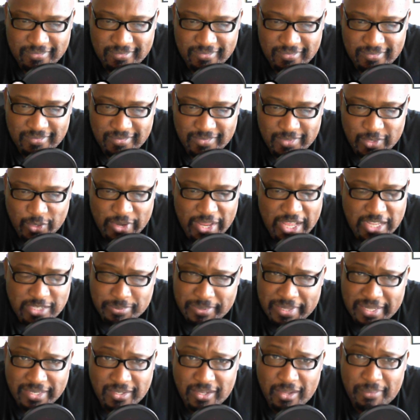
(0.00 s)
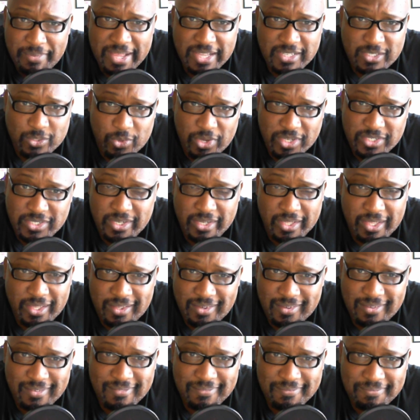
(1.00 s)
Don't ask me that dumbass question again.
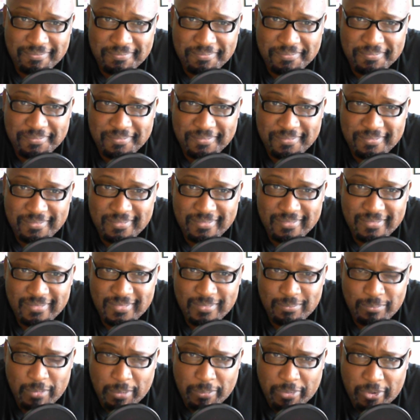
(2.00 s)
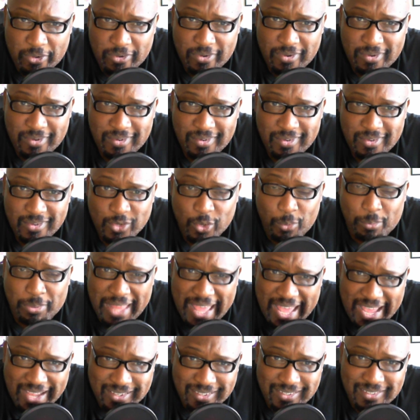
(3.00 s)
Remember, you're black.